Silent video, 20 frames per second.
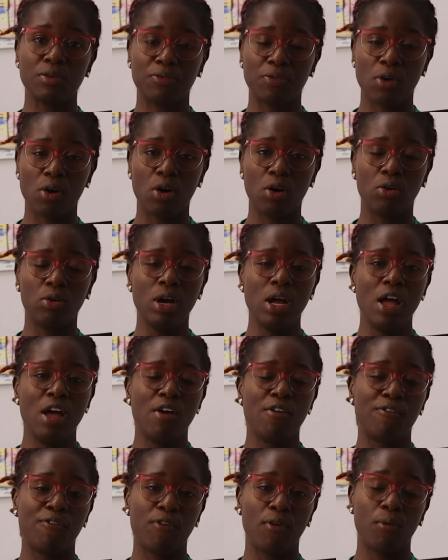of all,
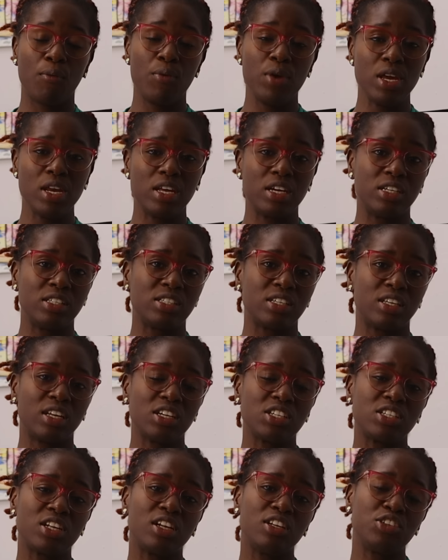for we the
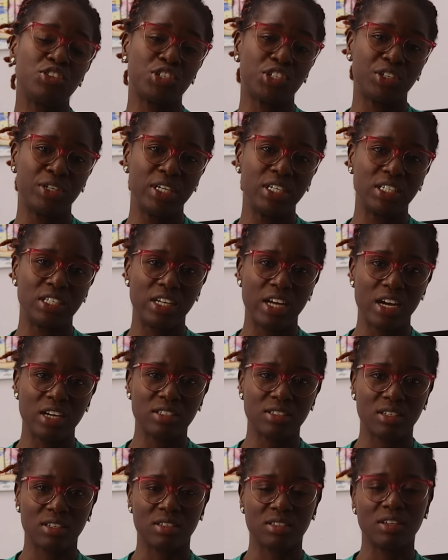internationally trained
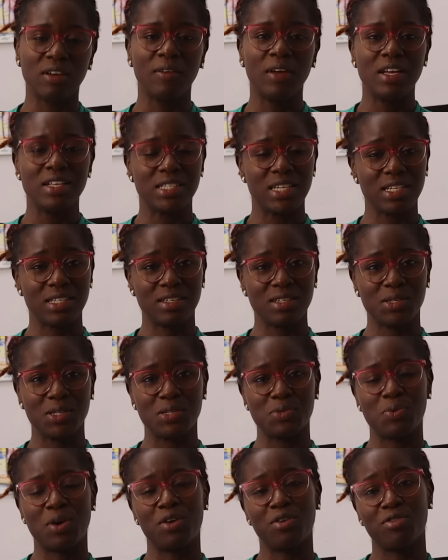nurses, Texas
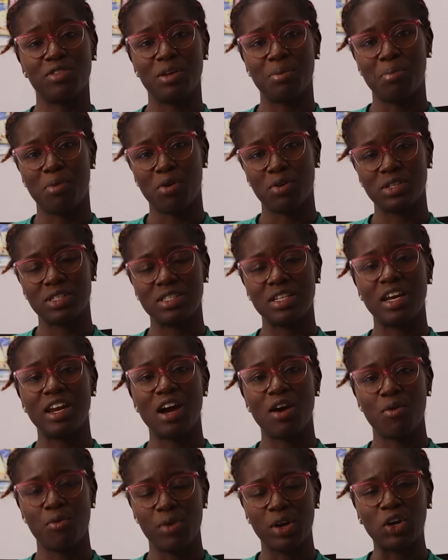is one of the boards that
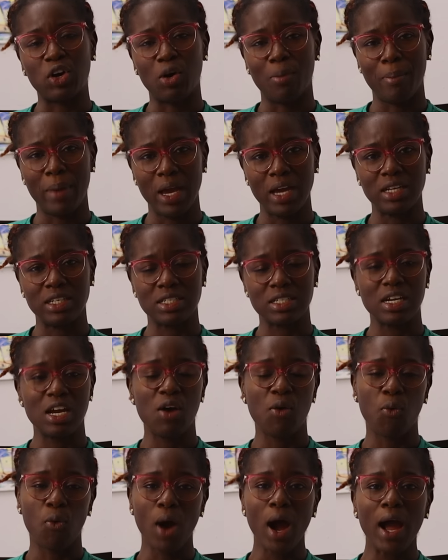I recommend.
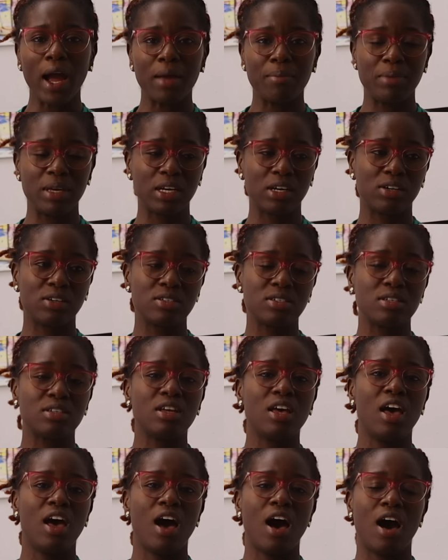Why?
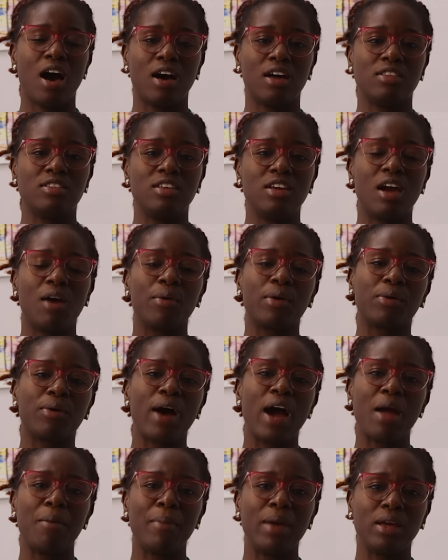Because their
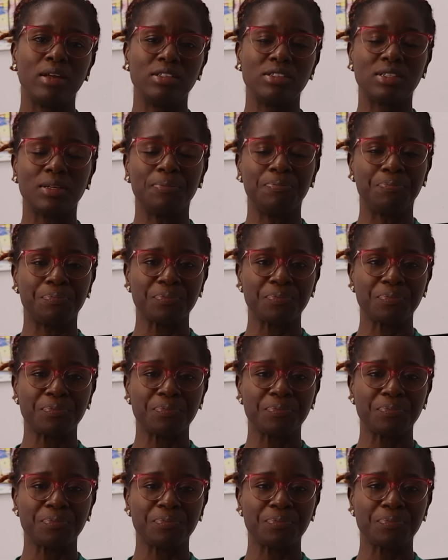requirements